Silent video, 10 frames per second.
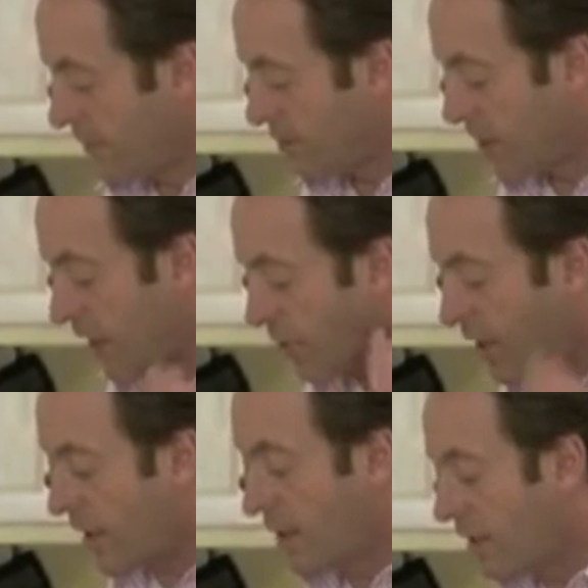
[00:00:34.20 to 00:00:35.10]
So now
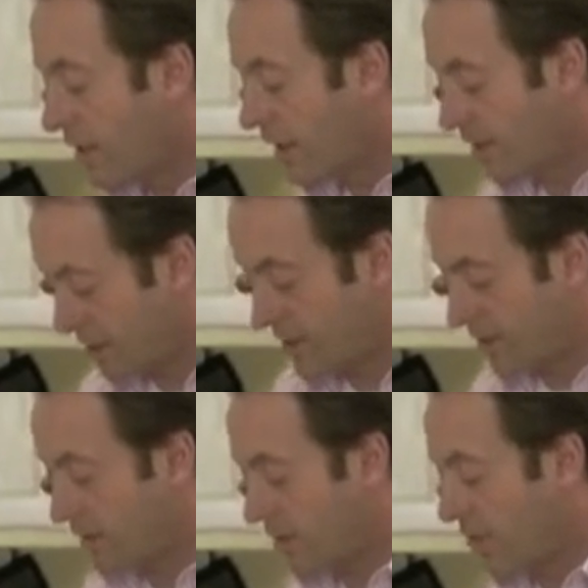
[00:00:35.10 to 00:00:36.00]
that I hear that
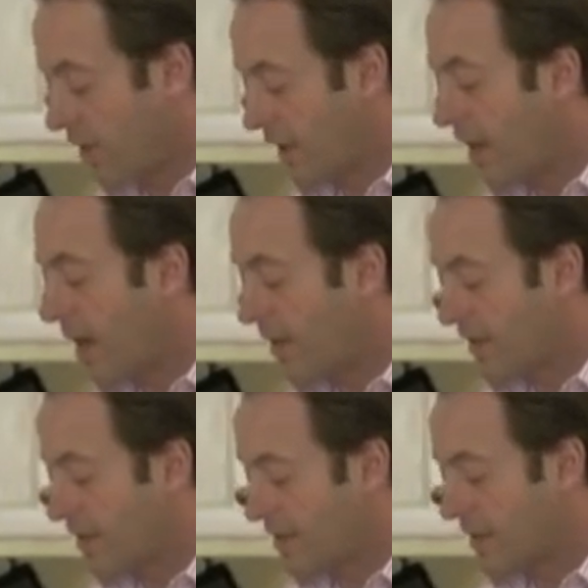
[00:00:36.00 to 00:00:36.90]
this already hot,
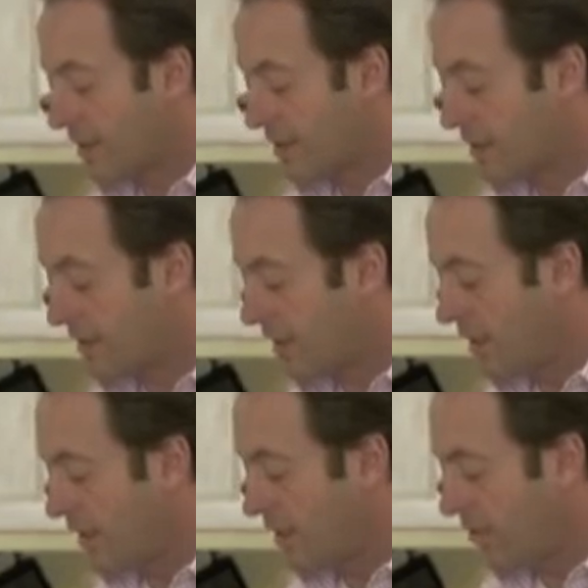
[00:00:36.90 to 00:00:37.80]
that it starts sizzling
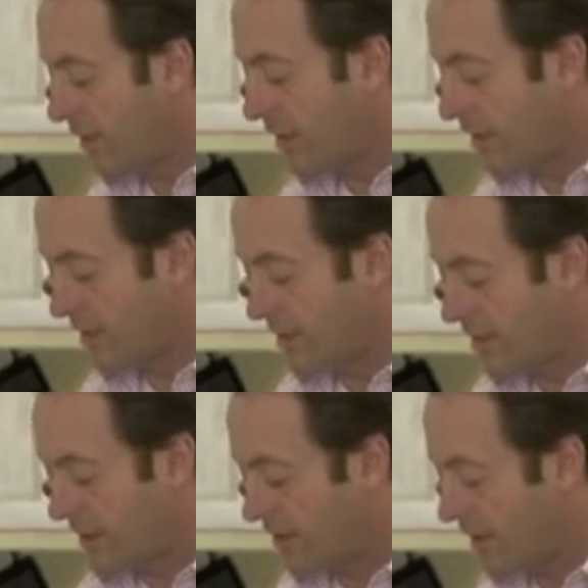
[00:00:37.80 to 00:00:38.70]
a little bit and
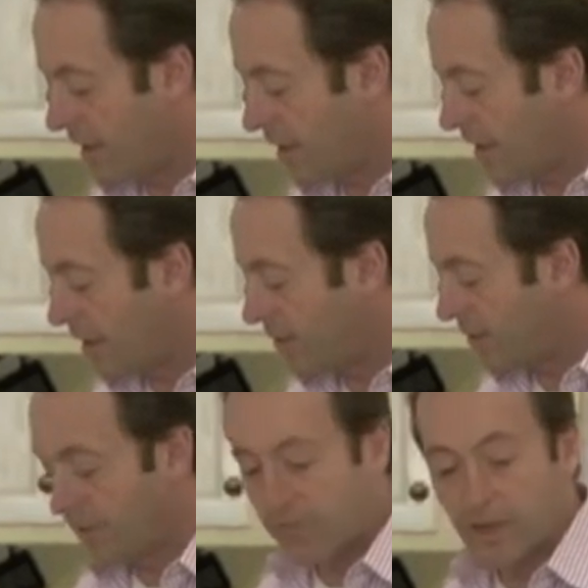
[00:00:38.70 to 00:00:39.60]
giving a little
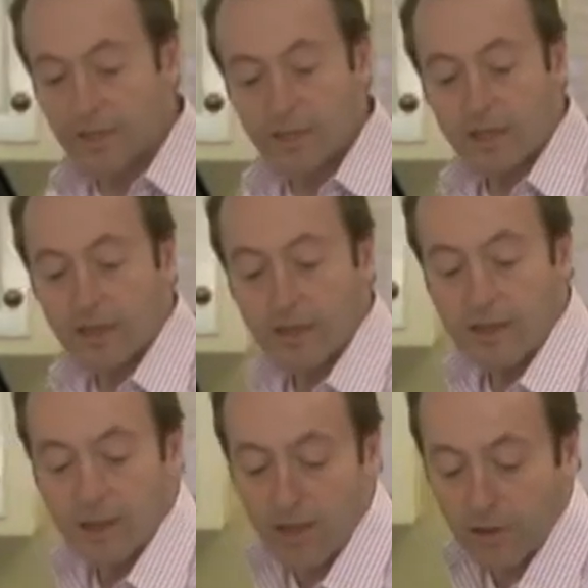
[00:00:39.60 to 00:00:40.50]
bit of fat in there,
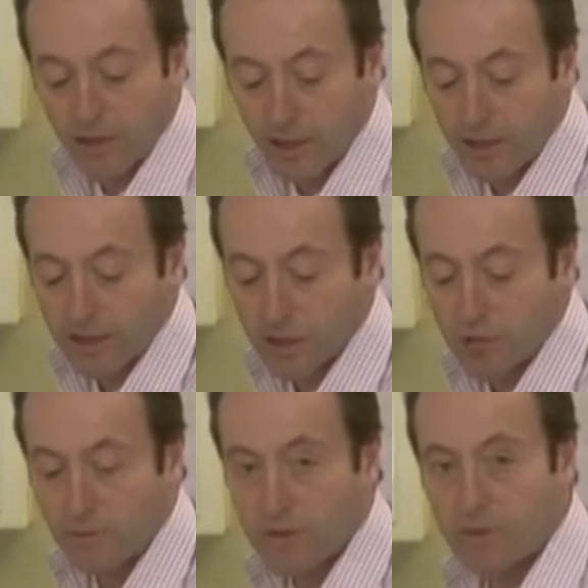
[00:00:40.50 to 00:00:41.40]
I'm gonna get the
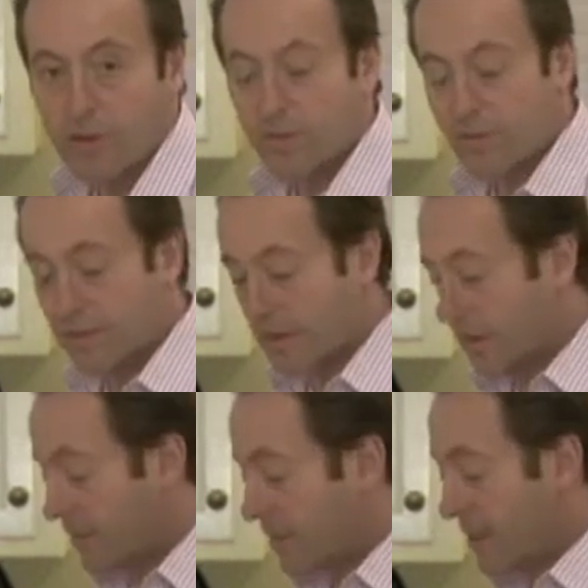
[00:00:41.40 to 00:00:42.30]
shrimp, the
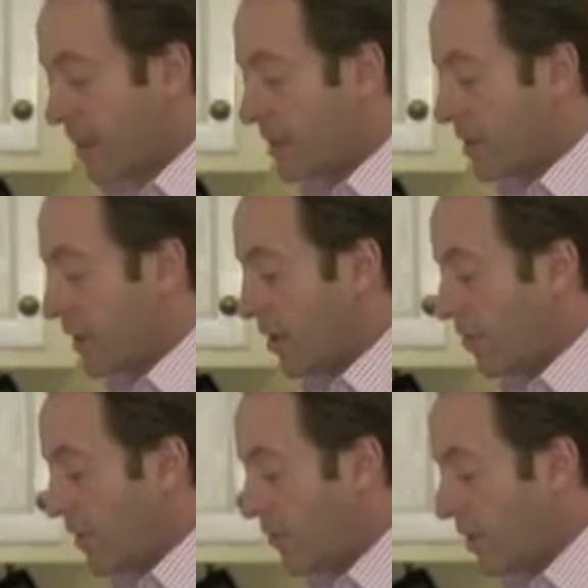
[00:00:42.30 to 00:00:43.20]
skins, and I'm
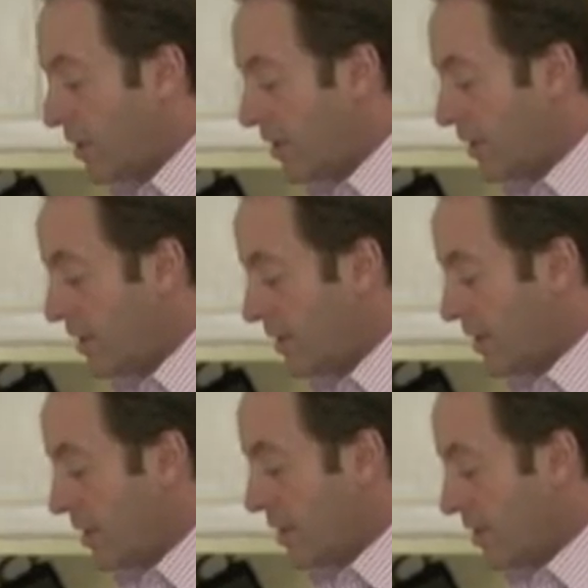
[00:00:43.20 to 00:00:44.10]
gonna put it
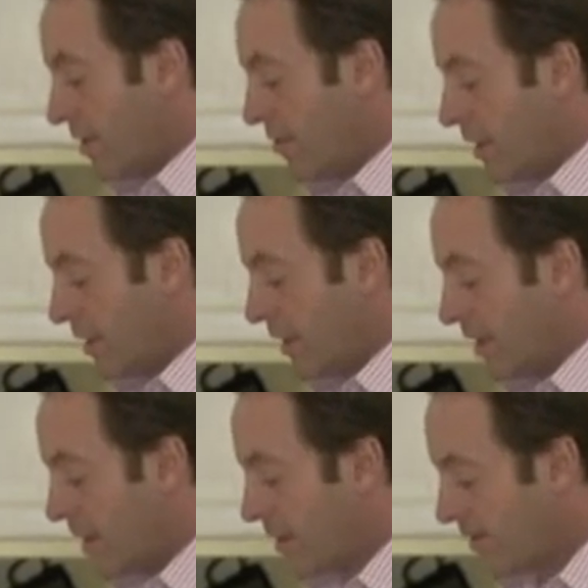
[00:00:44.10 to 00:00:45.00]
right in there.